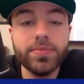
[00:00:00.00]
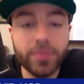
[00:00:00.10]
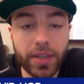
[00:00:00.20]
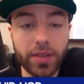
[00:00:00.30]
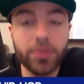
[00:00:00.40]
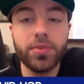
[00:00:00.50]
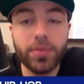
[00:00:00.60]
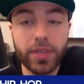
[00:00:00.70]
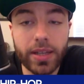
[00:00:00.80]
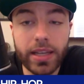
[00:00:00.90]
Yeah,
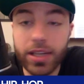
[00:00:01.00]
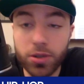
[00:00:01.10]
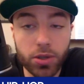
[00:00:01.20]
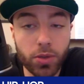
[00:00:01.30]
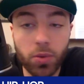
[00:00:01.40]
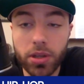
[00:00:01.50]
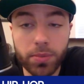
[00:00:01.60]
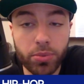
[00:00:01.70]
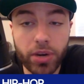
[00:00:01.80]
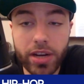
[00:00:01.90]
and you're one of the
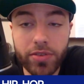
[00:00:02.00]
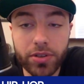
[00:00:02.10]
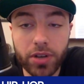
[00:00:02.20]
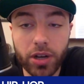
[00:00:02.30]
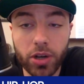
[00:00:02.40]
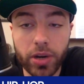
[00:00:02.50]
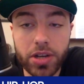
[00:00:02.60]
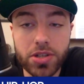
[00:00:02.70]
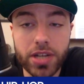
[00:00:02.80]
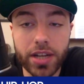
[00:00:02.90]
brave and, and
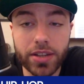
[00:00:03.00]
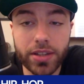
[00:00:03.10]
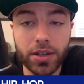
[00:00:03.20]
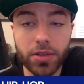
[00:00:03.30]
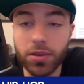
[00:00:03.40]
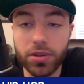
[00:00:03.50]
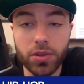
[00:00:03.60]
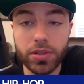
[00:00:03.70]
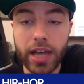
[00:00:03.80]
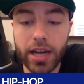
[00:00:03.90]
courageous out there,
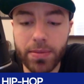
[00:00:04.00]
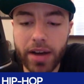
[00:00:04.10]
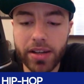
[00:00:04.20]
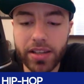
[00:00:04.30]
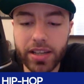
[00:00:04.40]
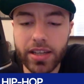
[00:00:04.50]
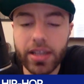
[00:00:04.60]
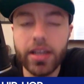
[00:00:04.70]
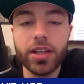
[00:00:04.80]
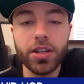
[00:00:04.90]
no doubt about it.
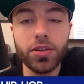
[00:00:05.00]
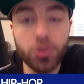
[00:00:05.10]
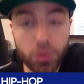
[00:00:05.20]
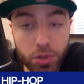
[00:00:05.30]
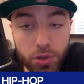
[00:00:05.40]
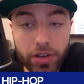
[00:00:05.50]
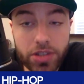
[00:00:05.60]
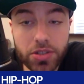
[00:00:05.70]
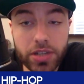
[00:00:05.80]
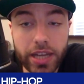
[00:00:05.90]
You you
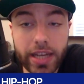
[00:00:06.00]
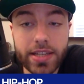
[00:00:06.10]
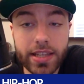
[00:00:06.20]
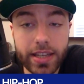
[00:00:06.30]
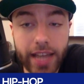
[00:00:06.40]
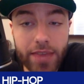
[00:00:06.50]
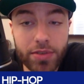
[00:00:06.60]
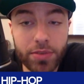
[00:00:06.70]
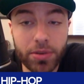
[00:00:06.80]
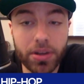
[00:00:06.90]
eventually get into the
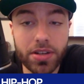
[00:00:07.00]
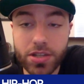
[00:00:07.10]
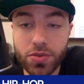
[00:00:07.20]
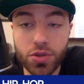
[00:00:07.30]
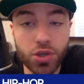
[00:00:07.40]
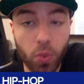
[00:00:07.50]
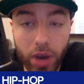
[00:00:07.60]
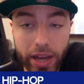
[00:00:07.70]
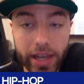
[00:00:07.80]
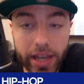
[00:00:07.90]
Navy because this was your
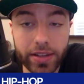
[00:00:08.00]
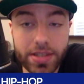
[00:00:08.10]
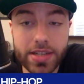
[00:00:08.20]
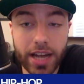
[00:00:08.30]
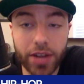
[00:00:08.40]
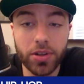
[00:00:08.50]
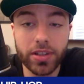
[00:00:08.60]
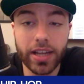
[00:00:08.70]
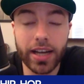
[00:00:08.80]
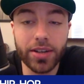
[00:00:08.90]
way in. This is how you
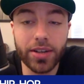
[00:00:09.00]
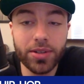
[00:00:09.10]
looked at it.